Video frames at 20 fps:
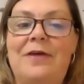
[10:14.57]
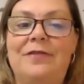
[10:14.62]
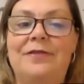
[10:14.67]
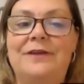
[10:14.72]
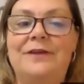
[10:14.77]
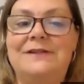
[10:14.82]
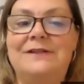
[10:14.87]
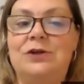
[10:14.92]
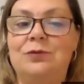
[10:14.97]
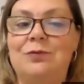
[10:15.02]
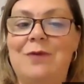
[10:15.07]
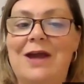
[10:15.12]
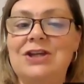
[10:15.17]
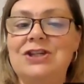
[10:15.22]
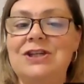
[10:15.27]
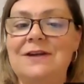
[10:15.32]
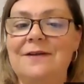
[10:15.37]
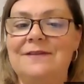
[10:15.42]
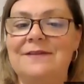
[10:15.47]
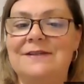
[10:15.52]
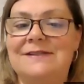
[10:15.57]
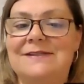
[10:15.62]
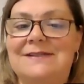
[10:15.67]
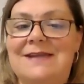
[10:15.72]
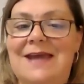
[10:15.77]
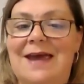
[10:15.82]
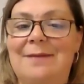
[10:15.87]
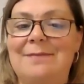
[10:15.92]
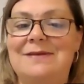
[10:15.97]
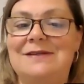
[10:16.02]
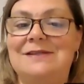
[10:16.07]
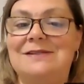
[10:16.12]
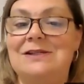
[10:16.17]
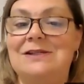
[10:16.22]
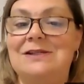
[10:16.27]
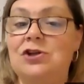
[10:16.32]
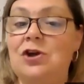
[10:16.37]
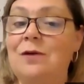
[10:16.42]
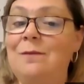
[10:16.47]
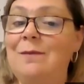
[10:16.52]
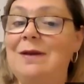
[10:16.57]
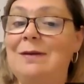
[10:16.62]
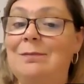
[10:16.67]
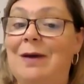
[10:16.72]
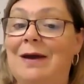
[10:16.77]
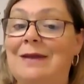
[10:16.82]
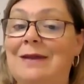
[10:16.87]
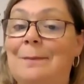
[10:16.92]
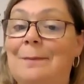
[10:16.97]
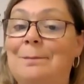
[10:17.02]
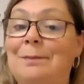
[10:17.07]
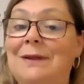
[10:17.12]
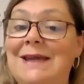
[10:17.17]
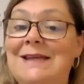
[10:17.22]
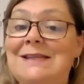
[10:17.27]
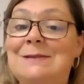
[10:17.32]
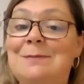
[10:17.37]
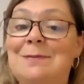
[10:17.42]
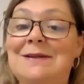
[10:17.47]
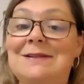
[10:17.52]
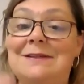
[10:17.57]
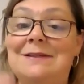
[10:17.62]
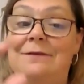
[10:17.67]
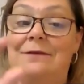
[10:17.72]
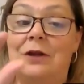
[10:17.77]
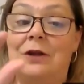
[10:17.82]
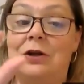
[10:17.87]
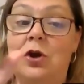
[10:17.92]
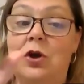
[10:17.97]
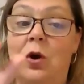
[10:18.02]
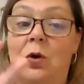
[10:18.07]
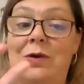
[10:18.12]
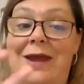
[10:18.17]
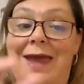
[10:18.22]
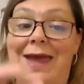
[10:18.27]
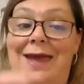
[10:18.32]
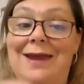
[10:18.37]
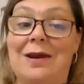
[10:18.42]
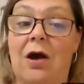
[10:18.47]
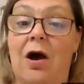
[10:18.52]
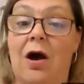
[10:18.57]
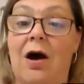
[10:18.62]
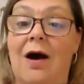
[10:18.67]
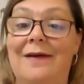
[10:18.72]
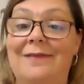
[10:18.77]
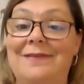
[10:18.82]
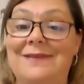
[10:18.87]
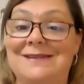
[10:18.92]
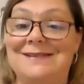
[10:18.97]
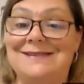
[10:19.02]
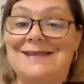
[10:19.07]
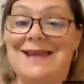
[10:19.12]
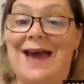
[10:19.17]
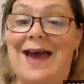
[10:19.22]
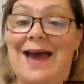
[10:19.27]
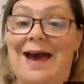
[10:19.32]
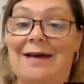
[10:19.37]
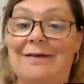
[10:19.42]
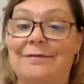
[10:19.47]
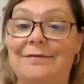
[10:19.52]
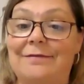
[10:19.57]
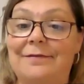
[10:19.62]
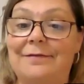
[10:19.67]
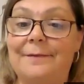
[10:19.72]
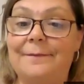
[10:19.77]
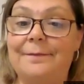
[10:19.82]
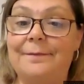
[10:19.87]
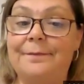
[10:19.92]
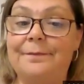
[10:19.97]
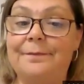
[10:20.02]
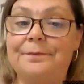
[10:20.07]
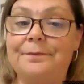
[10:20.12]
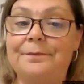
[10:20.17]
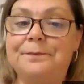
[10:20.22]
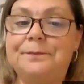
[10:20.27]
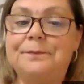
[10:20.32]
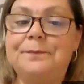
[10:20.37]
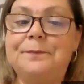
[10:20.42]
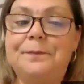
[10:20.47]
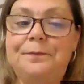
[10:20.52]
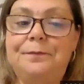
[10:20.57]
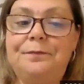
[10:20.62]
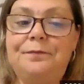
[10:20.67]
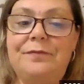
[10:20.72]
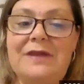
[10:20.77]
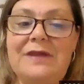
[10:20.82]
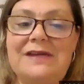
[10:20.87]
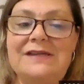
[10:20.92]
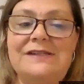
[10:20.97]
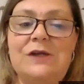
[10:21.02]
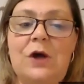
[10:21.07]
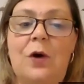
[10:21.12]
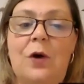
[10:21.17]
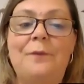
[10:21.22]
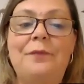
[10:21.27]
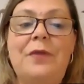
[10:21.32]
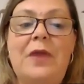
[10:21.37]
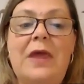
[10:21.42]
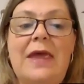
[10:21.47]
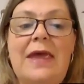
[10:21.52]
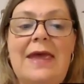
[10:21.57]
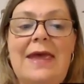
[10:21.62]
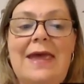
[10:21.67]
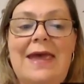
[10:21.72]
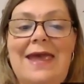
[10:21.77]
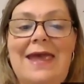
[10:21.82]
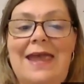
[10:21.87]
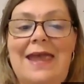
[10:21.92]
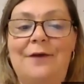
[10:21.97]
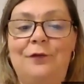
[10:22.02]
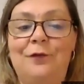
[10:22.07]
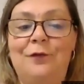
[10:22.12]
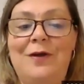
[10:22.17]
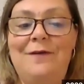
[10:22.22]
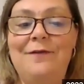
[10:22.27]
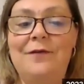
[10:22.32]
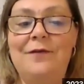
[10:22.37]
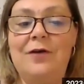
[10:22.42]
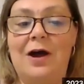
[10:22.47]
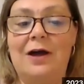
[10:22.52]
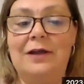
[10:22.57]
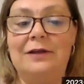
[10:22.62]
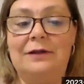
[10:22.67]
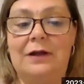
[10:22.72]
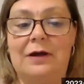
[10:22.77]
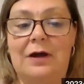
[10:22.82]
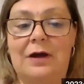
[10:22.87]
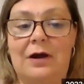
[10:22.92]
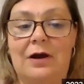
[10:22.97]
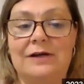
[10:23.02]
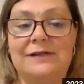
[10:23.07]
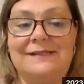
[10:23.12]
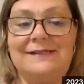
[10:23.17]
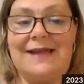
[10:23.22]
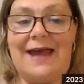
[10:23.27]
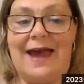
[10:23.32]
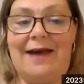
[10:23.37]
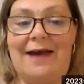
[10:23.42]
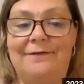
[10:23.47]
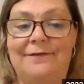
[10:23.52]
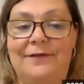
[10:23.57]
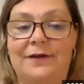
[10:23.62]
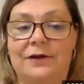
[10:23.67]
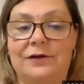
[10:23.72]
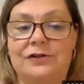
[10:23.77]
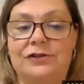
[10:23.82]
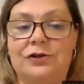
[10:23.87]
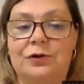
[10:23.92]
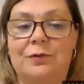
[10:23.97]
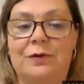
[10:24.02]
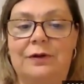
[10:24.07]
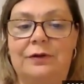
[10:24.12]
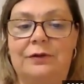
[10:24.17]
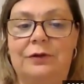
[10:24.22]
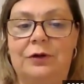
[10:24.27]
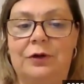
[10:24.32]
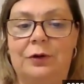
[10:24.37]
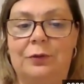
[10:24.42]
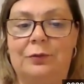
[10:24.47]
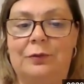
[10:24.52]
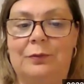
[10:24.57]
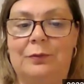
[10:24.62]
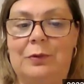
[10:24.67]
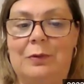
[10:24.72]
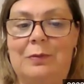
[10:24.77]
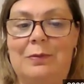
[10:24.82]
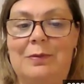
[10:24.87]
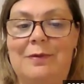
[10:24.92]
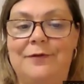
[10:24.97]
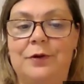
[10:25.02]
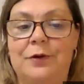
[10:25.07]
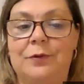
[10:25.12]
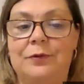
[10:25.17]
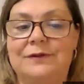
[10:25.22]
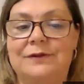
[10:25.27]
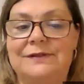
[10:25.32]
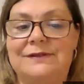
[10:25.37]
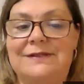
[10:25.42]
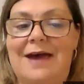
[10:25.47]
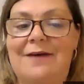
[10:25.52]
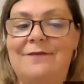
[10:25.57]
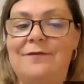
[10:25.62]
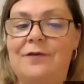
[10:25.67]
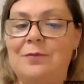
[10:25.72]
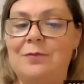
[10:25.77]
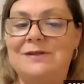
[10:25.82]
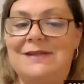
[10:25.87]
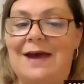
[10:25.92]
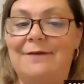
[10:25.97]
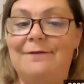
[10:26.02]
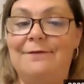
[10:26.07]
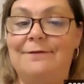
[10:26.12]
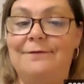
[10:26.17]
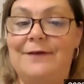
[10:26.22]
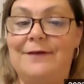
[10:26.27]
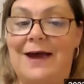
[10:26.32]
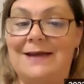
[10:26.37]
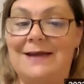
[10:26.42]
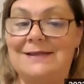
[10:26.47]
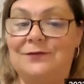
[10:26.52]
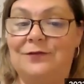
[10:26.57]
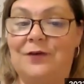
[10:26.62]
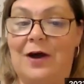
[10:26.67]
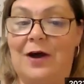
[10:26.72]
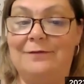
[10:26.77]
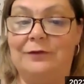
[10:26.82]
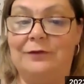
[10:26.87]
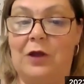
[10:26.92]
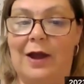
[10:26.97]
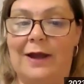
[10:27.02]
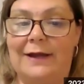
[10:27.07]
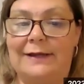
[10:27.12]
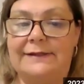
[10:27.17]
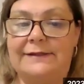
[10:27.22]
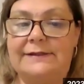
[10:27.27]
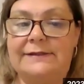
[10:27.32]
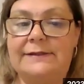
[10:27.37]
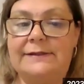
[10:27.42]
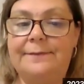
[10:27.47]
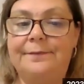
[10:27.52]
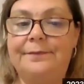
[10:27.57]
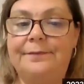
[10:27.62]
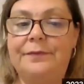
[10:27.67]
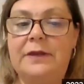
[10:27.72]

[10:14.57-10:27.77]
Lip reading: The direction of the stem is determined by the placement of the note head on the staff. So if we've got our staff here, so we review, the staff always has 5 lines.